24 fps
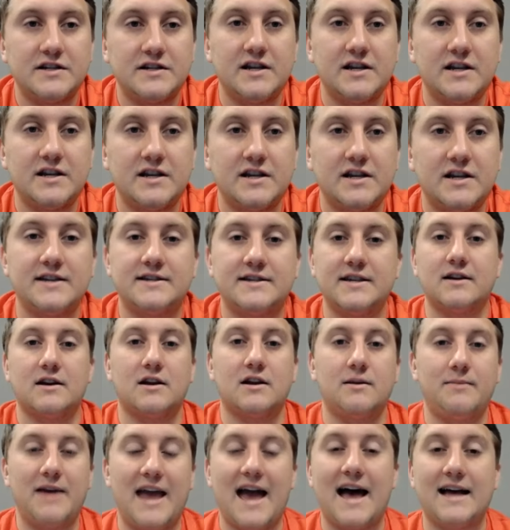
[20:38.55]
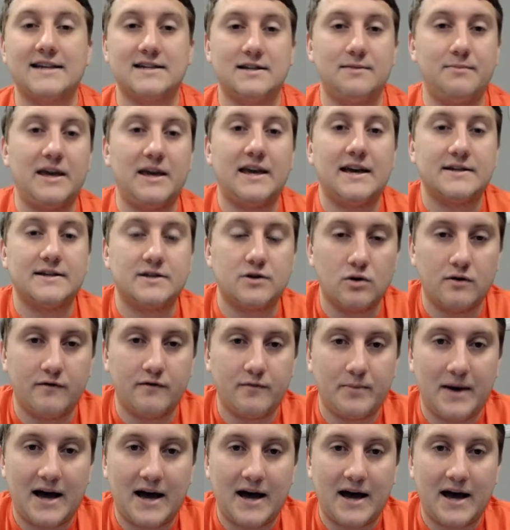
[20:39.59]
which isn't going to be asked to be as good
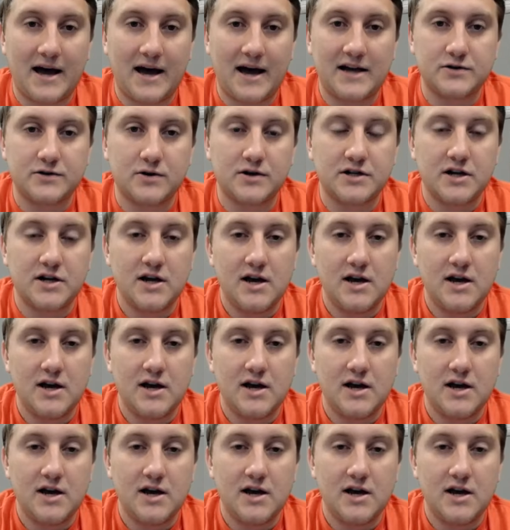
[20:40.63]
of a pass rush